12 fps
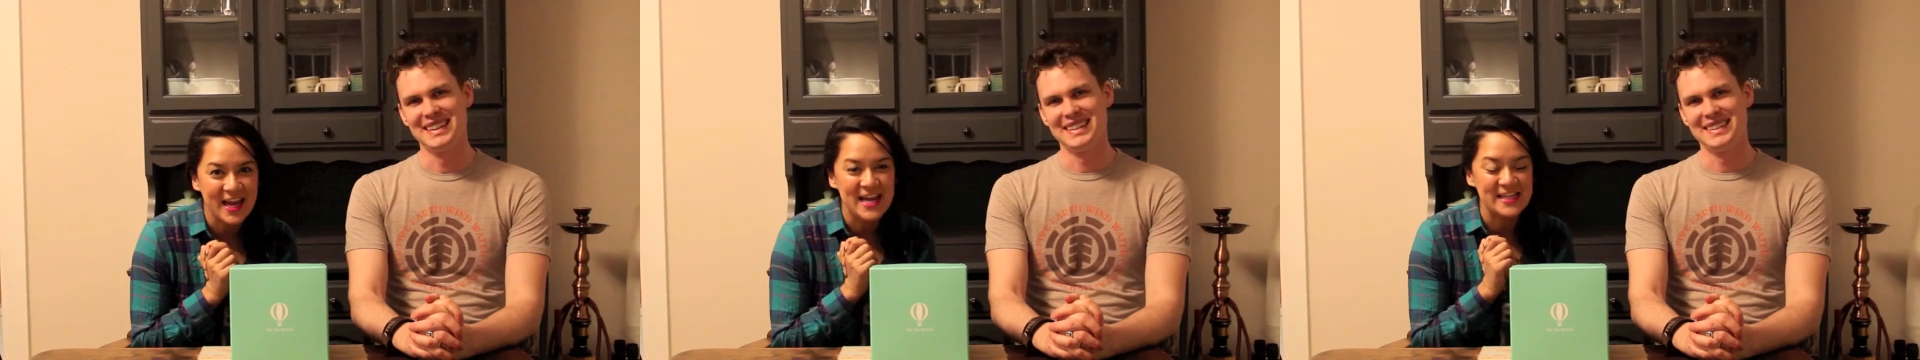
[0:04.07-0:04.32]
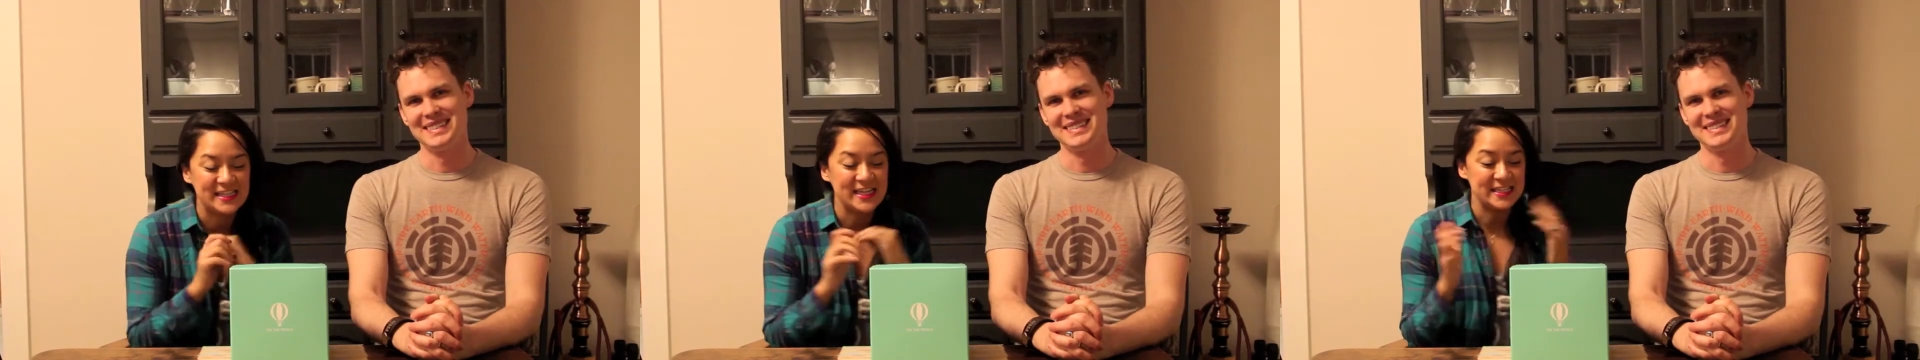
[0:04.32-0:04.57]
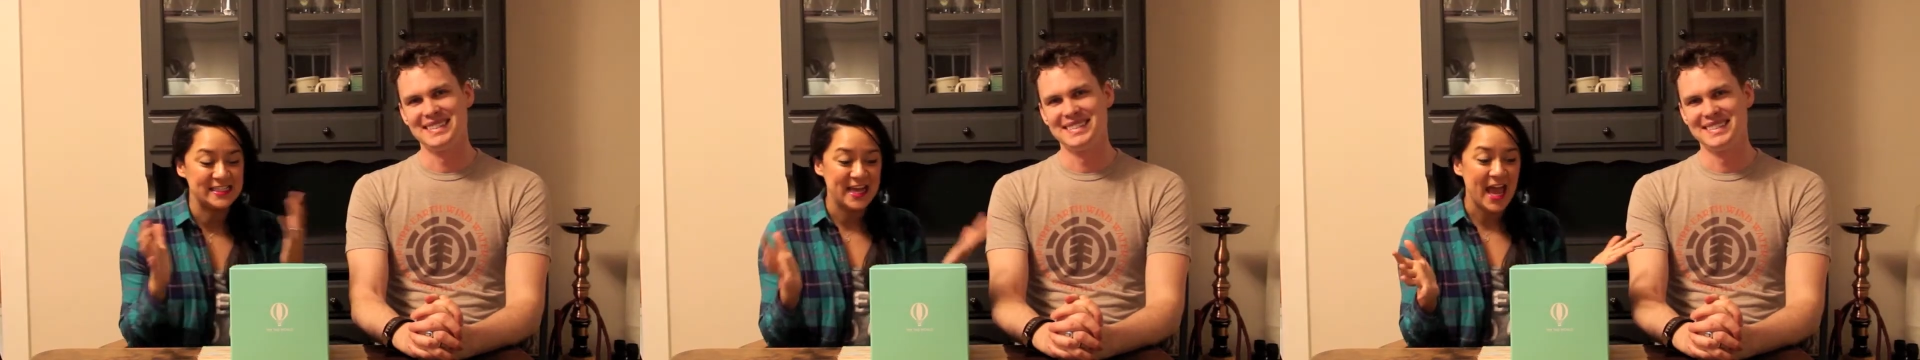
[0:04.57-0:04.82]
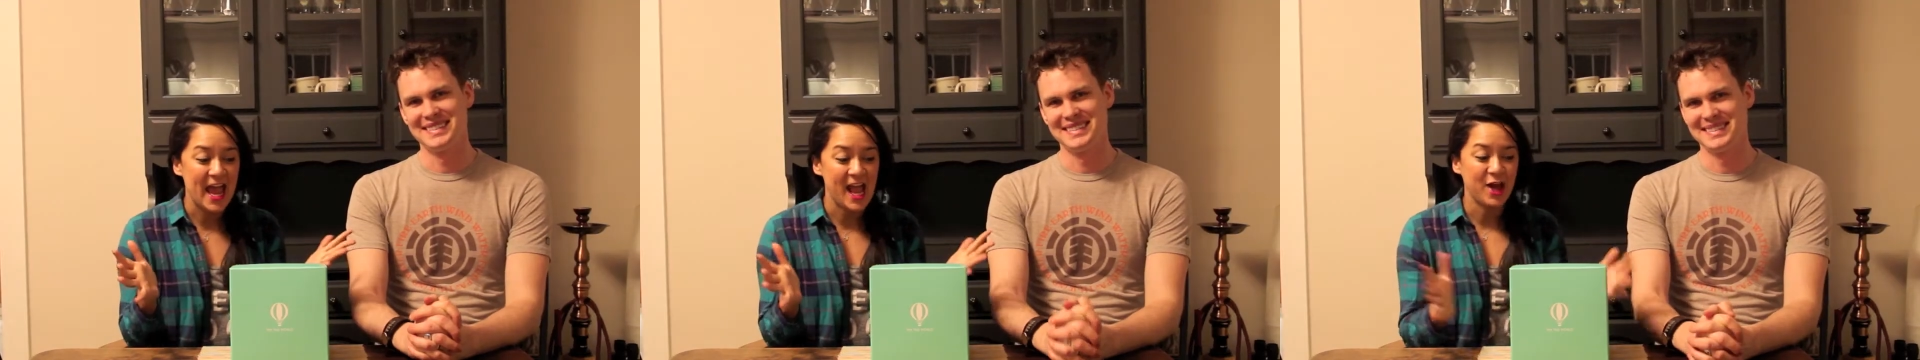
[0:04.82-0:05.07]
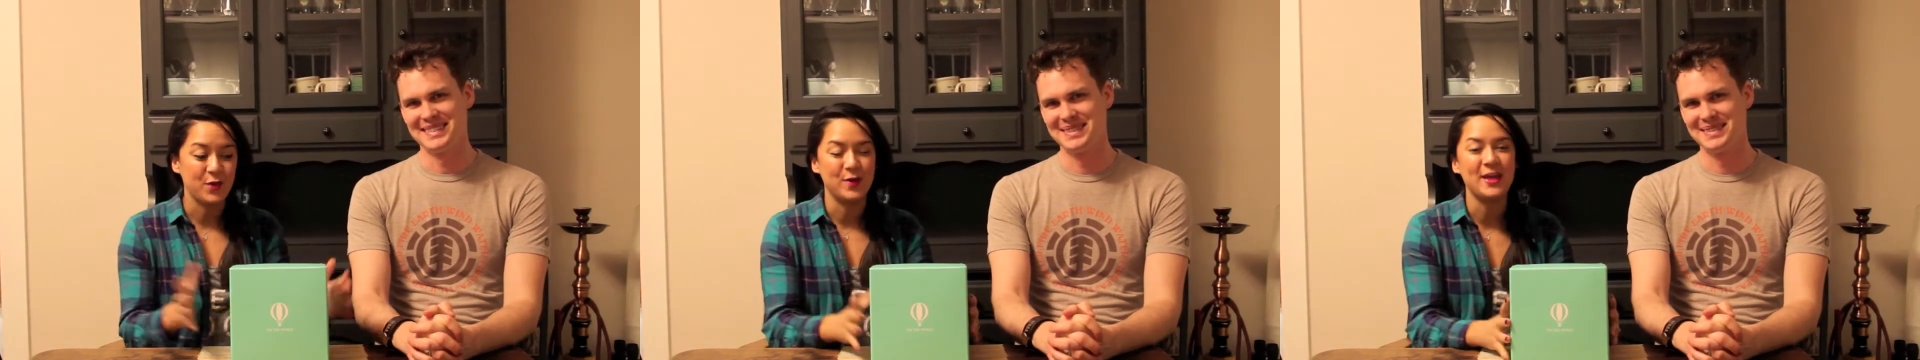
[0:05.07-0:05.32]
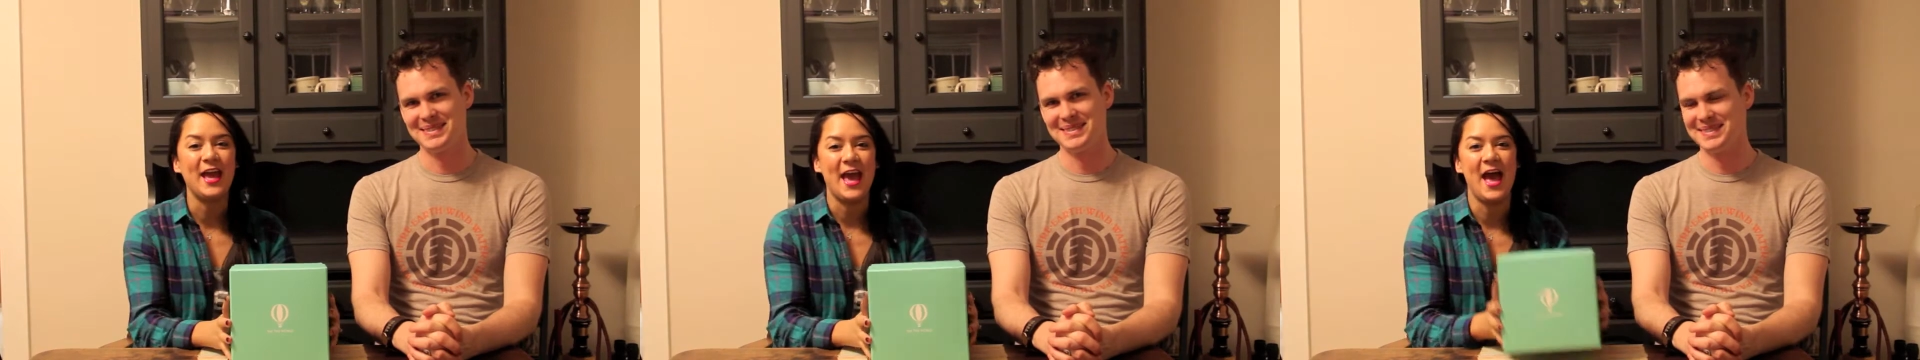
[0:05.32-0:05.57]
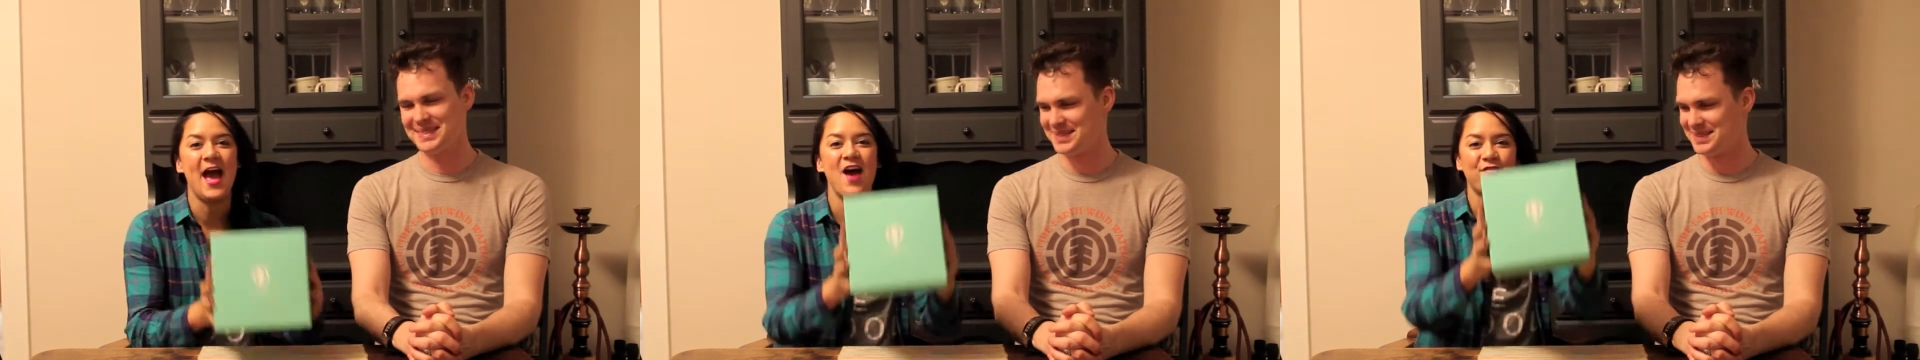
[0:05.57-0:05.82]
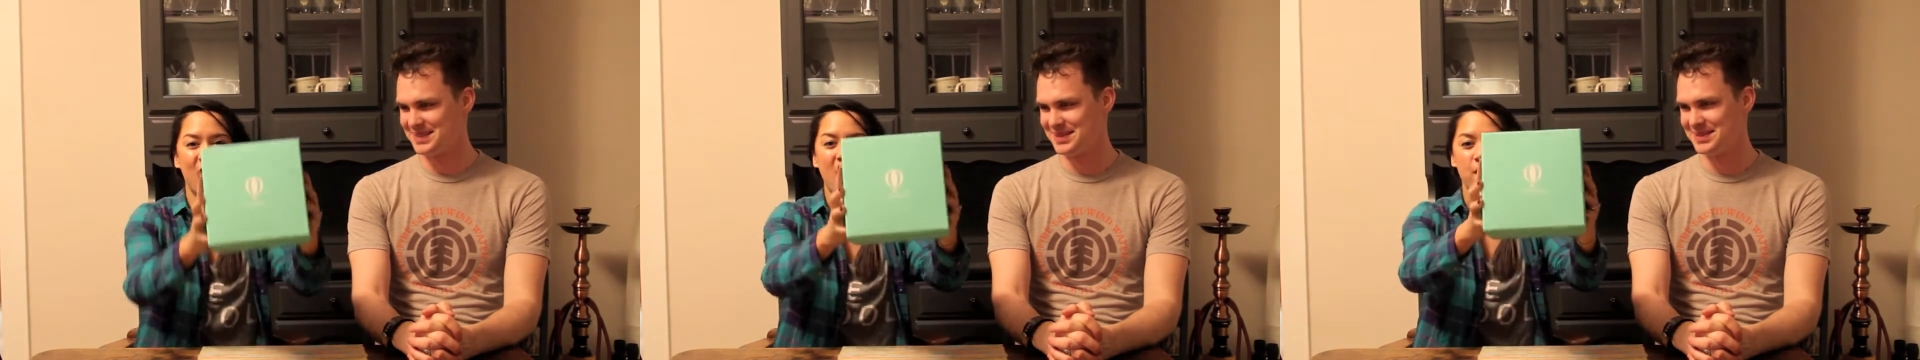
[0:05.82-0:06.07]
Speaker 1: And today we
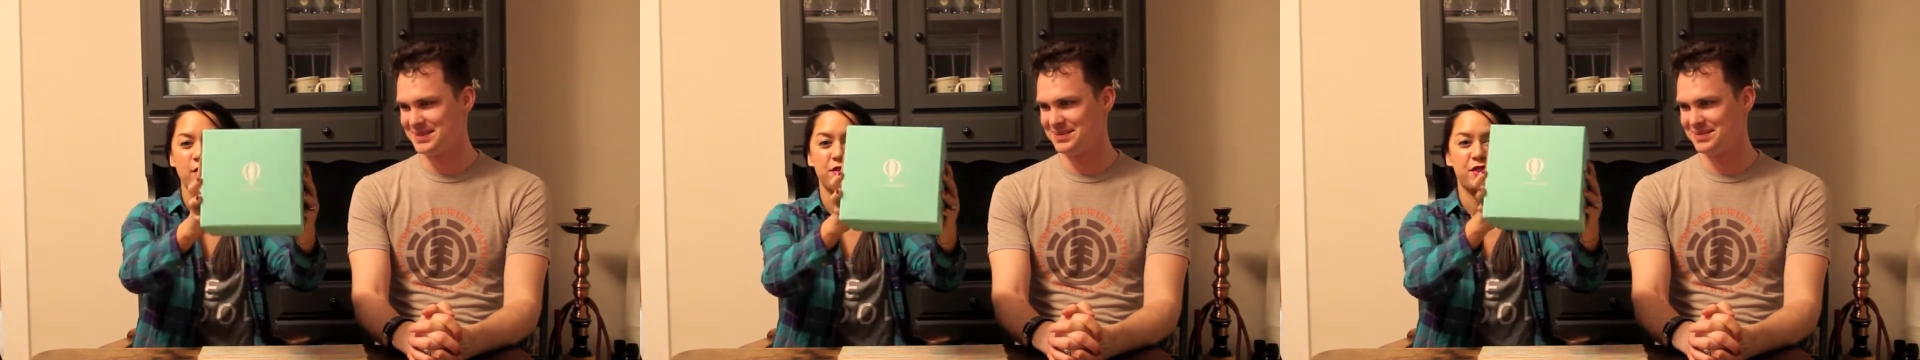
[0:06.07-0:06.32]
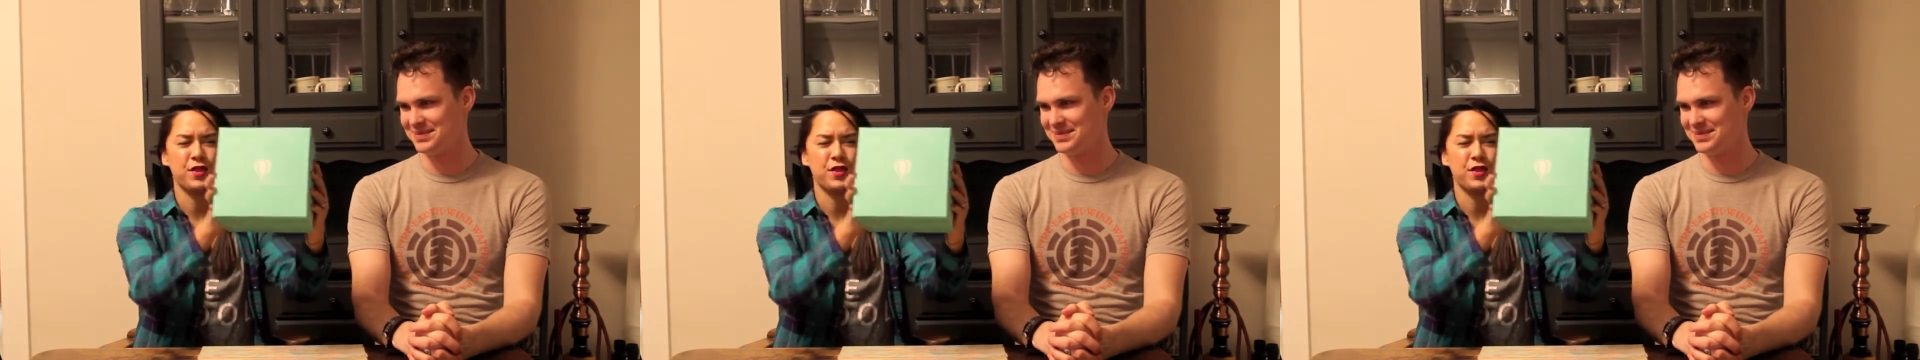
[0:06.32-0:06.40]
have our